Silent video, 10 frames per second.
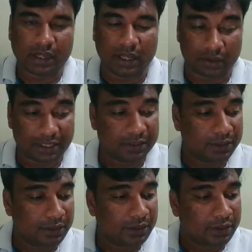Okay.
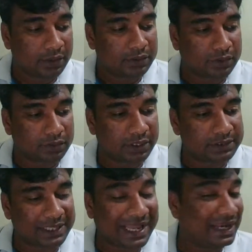So
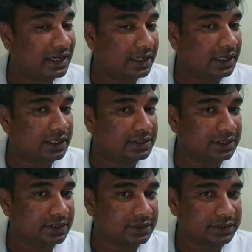this eight
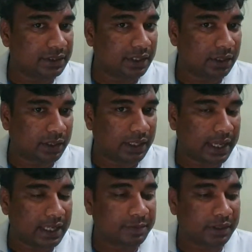intelligence, okay,
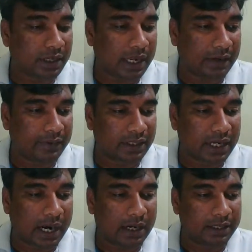as per Harvard
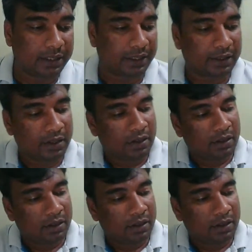Gardner,